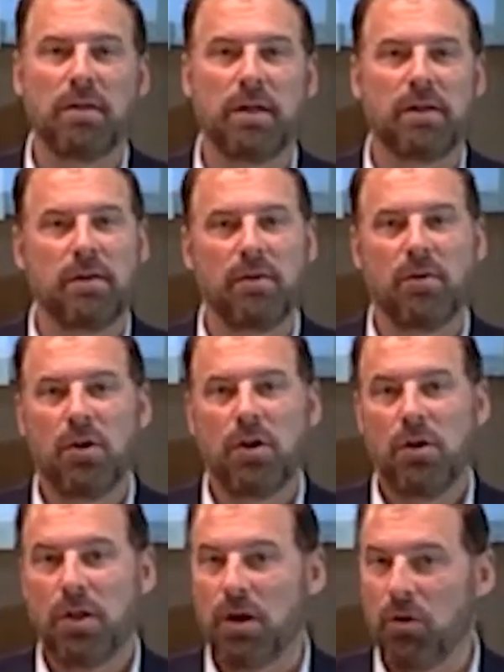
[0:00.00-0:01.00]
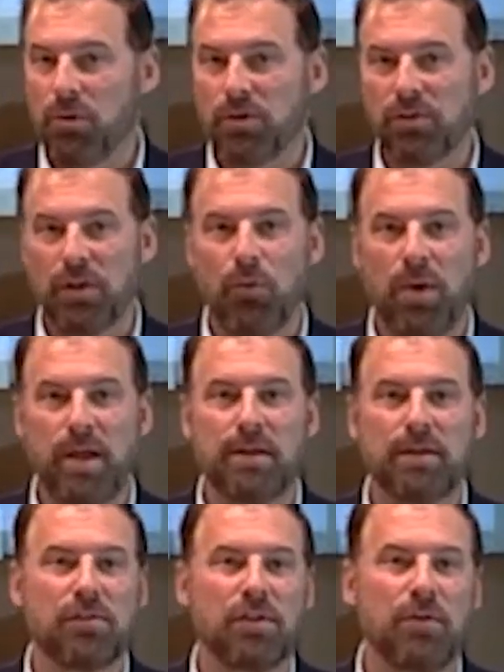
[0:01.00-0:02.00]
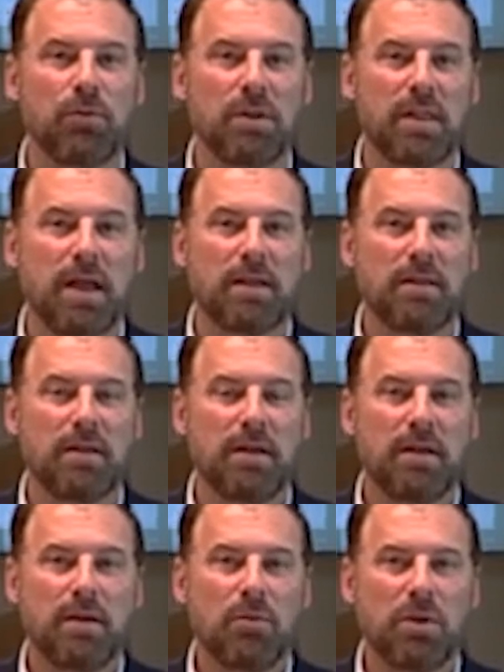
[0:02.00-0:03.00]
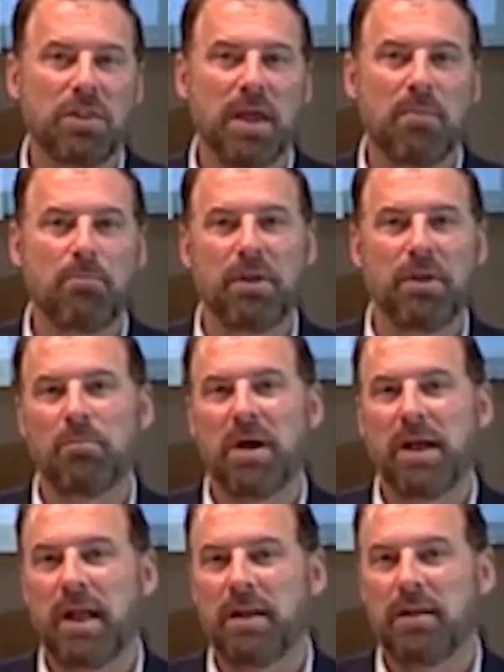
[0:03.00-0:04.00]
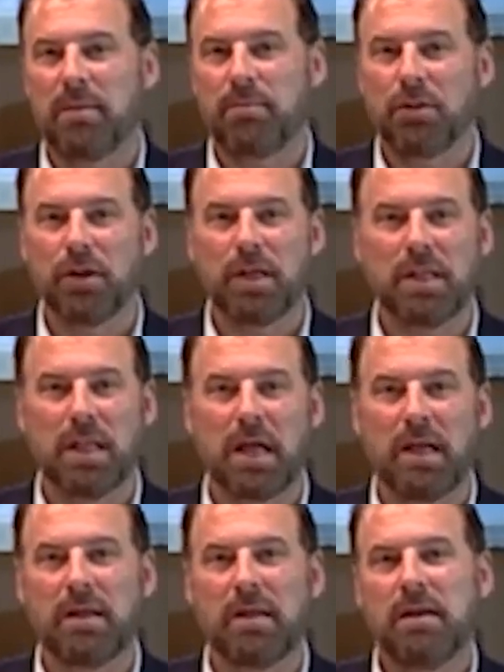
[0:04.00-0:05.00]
And, you know, we're still waiting to see what that bill might end up looking like.